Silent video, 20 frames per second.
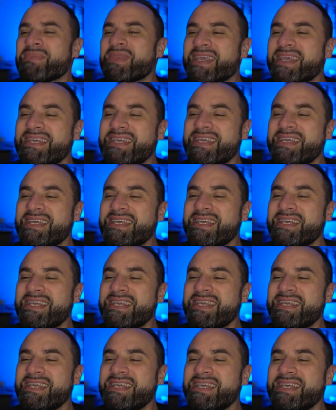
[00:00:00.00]
He said,
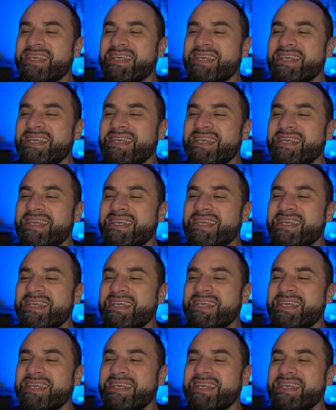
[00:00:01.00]
forsake all.
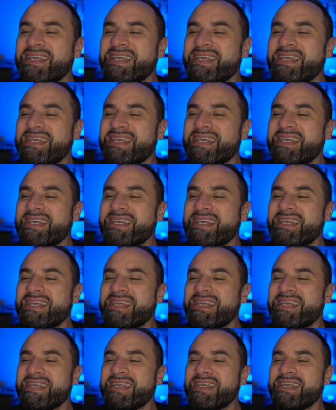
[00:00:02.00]
Follow me. They're
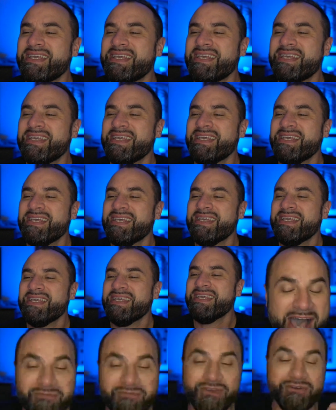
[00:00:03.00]
going to tear you in
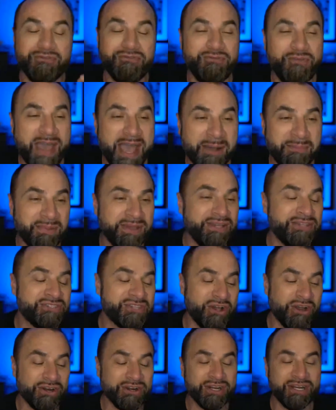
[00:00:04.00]
half. Your families
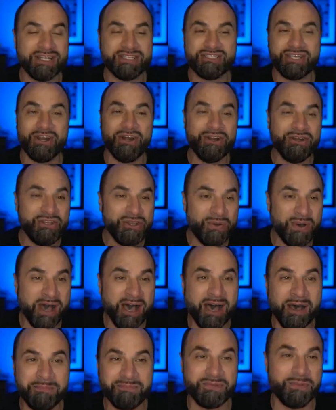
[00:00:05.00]
are going to turn you
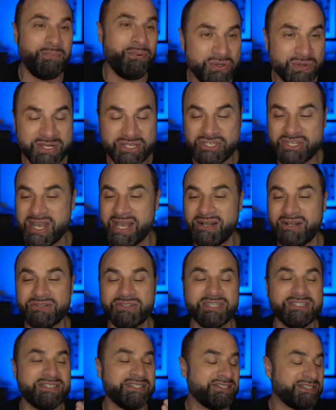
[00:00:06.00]
up to put you in
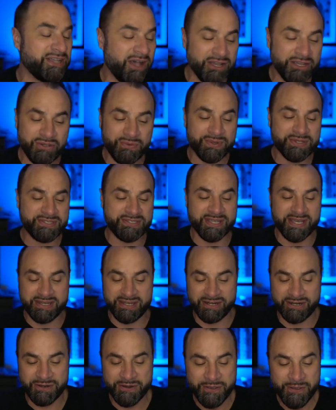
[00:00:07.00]
jail, to saw you
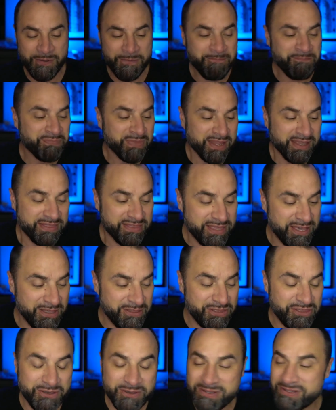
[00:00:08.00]
asunder.
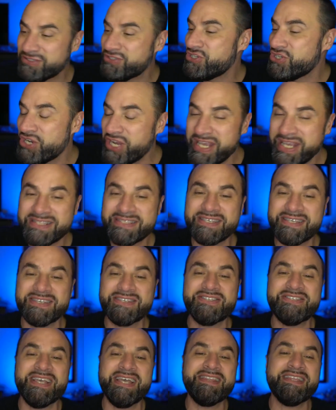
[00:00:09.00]

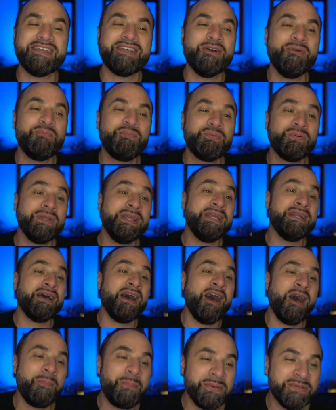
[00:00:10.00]
Jesus said the complete
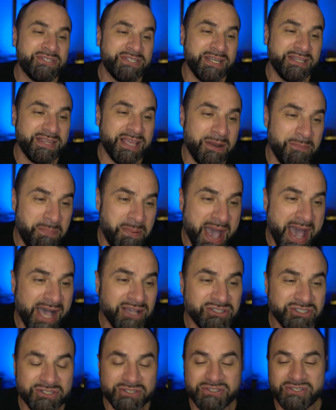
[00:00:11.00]
opposite that
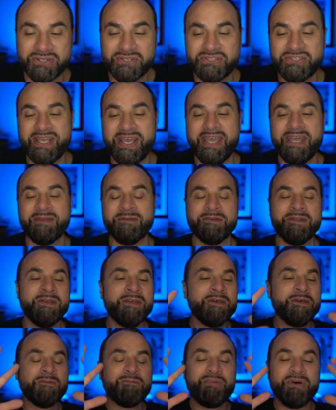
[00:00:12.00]
pastors are saying.
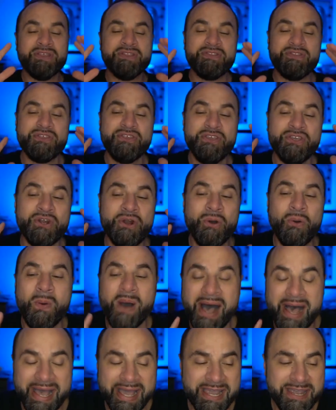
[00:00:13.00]
But you know
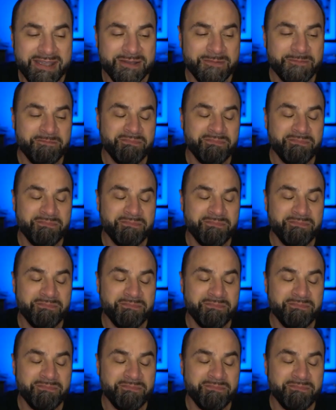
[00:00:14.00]
why?